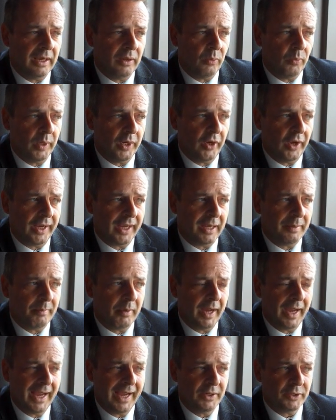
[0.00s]
when I get
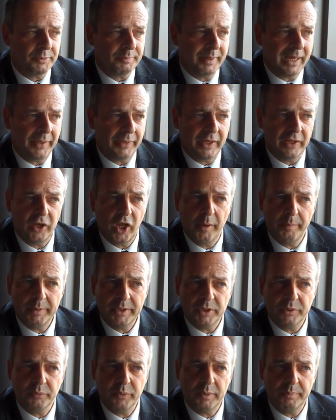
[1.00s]
my house back, they'd like me
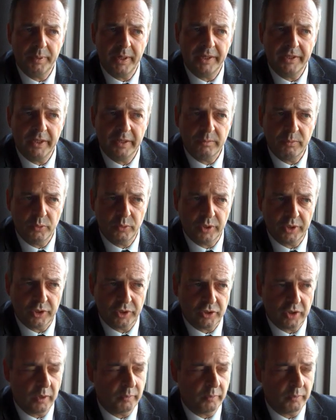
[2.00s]
to repay their mortgage.